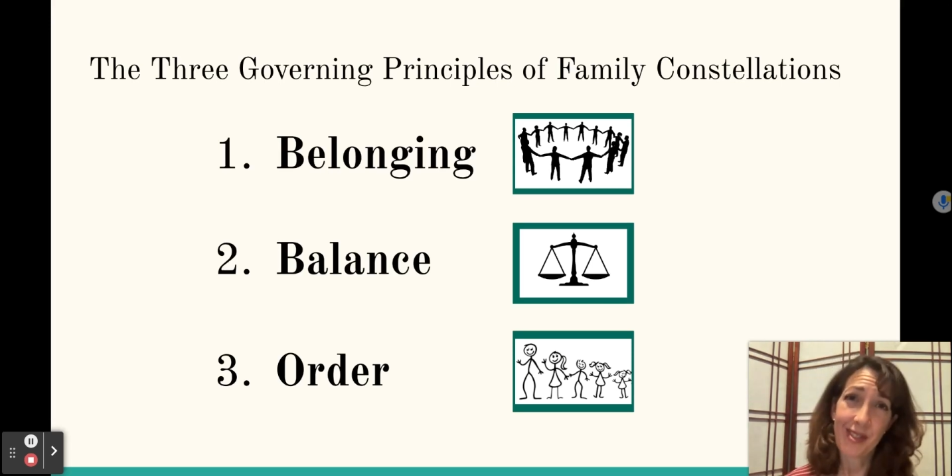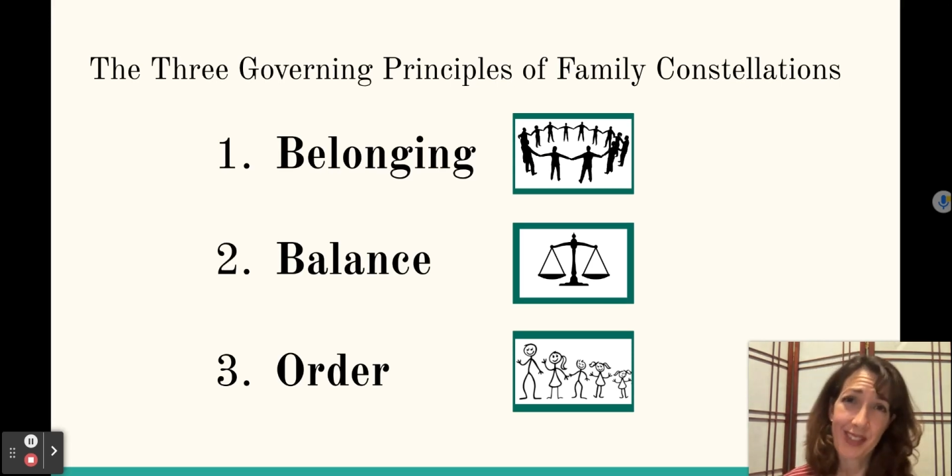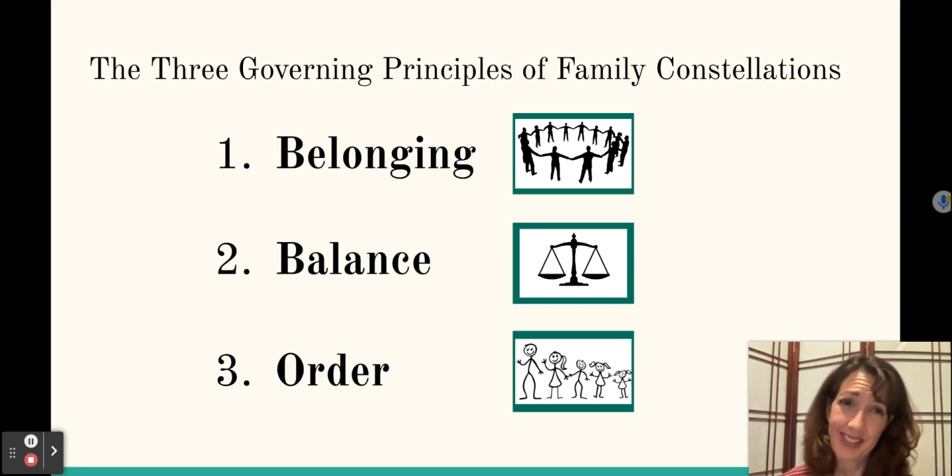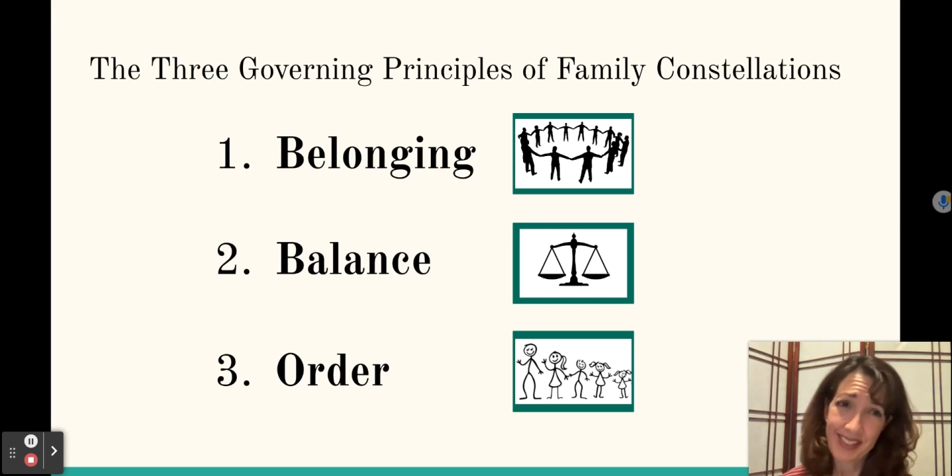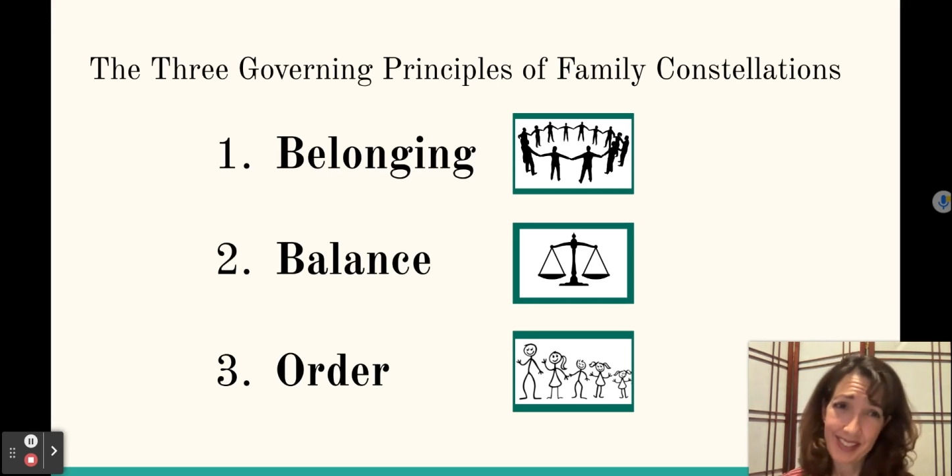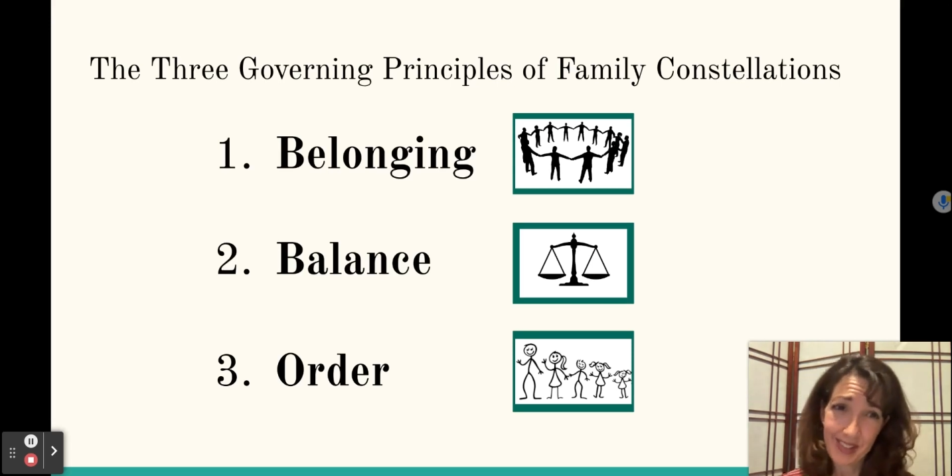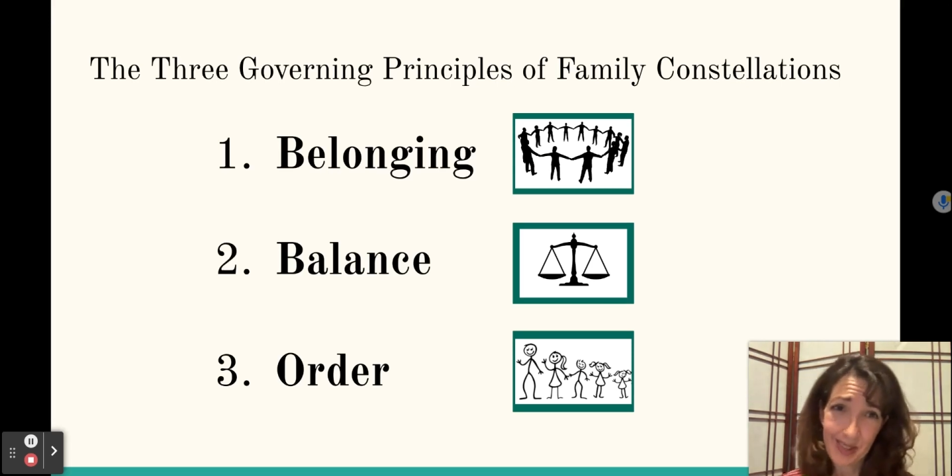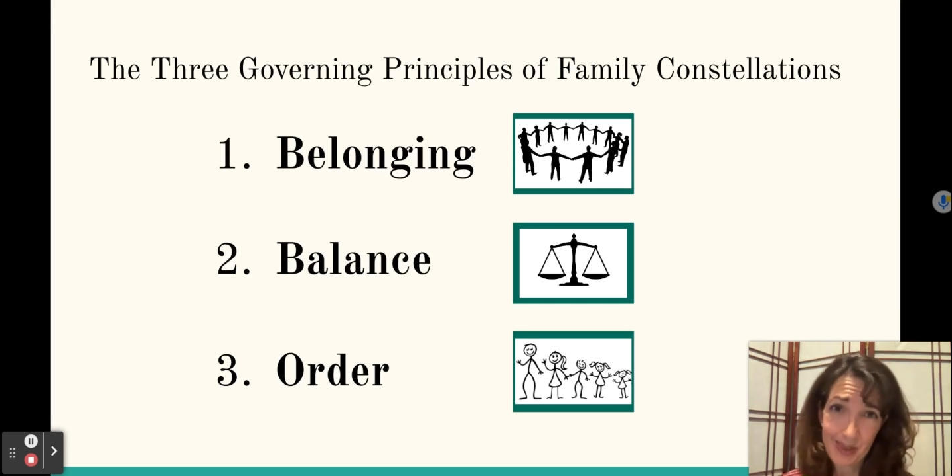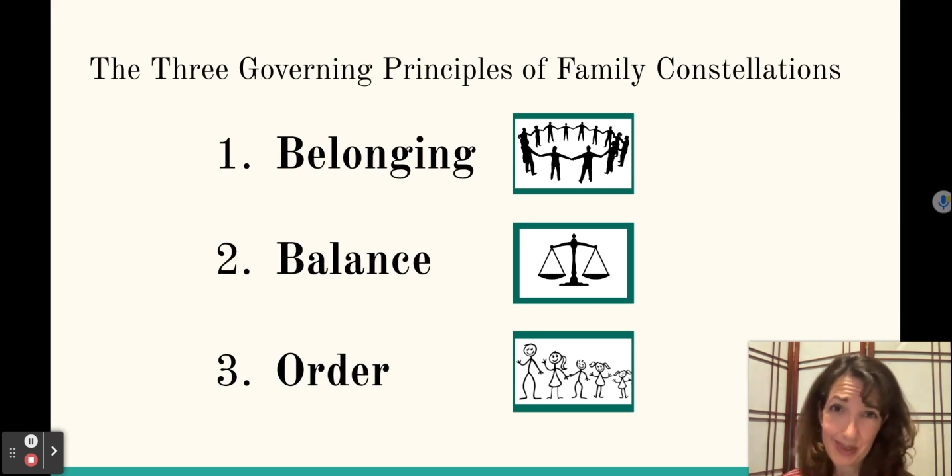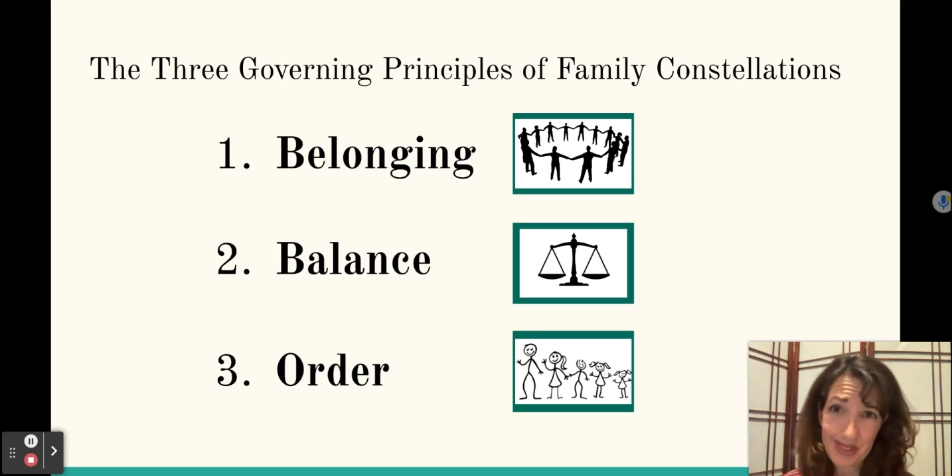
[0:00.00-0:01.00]
feeling
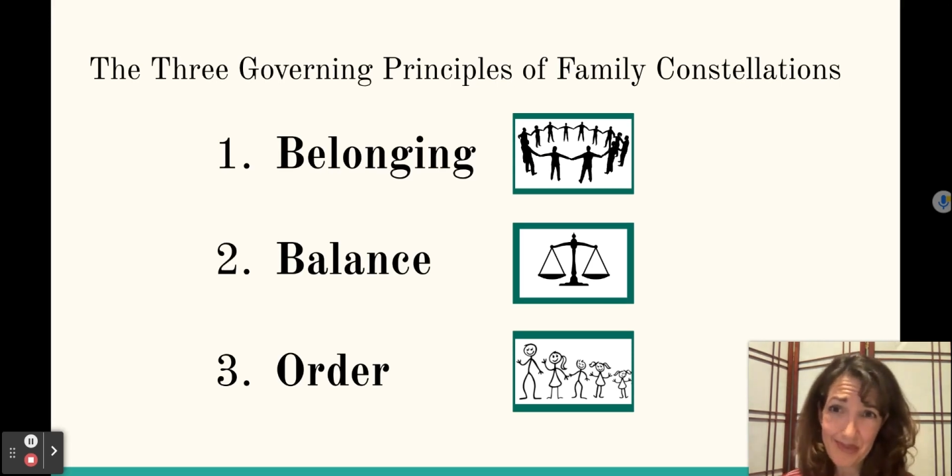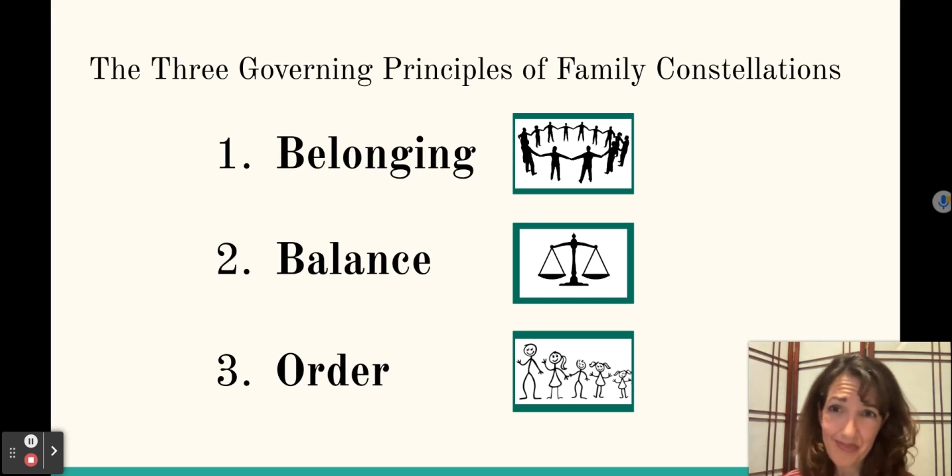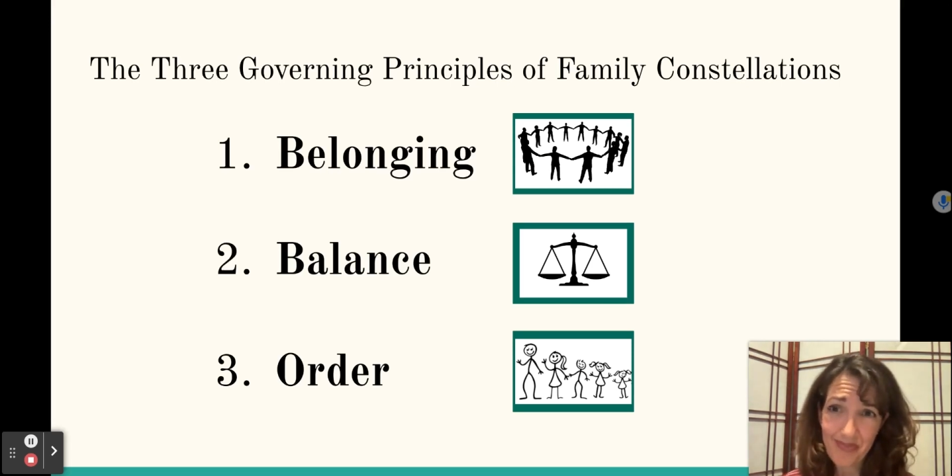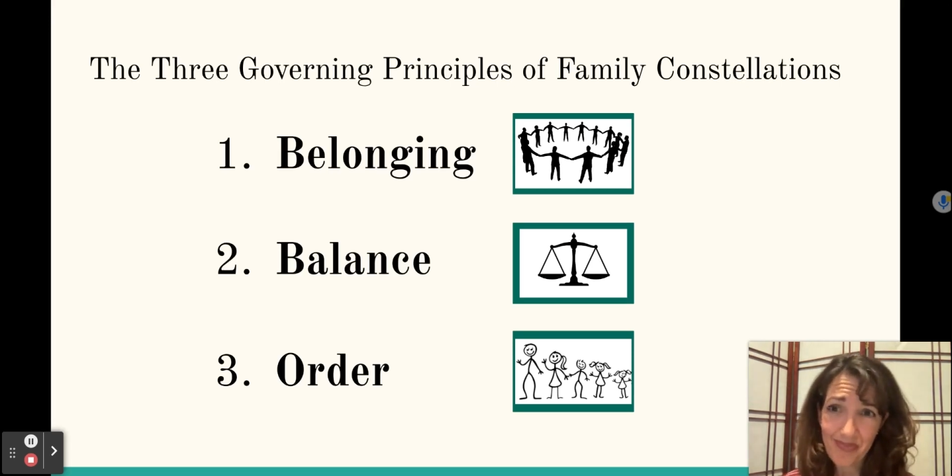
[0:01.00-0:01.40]
excluded.